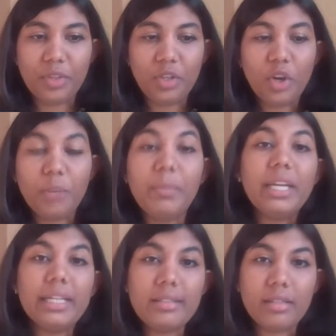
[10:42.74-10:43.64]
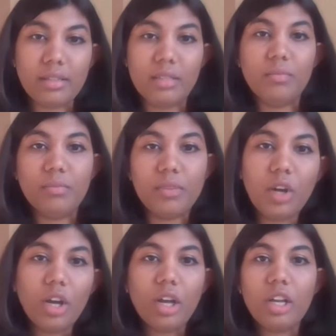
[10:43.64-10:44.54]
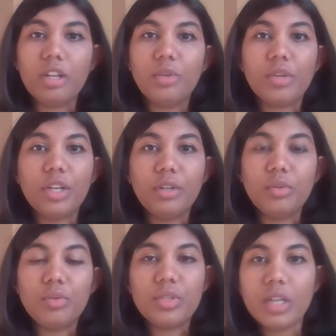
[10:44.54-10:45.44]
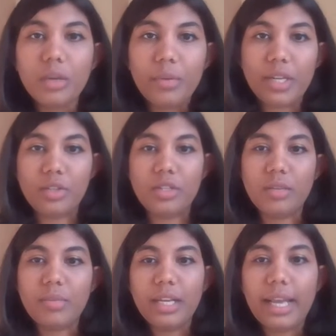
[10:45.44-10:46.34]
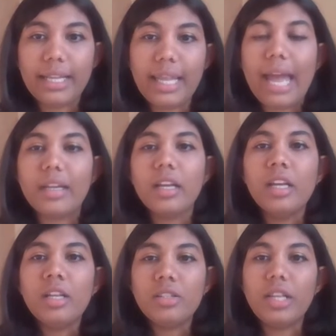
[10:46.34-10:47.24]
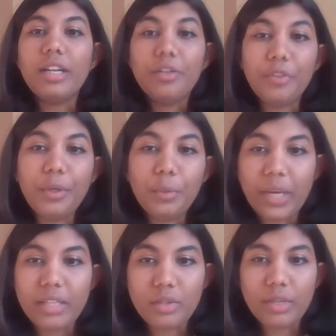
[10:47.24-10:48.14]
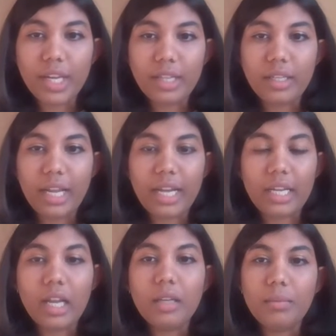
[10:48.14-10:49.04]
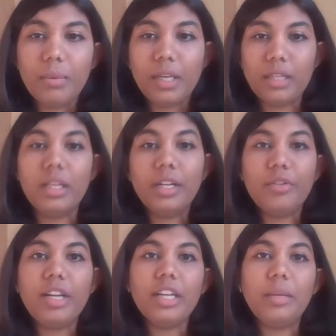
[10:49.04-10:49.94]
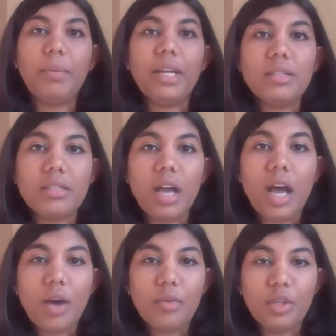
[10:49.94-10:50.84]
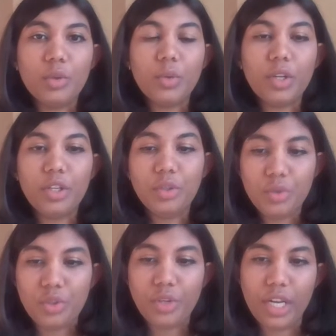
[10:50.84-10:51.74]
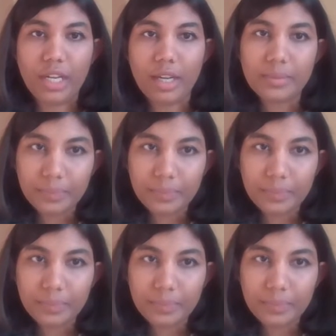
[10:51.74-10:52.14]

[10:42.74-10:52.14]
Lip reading: your billing system, or you can do surveys or something like that. So there are different ways to get the data, but it really depends how you want to use your data.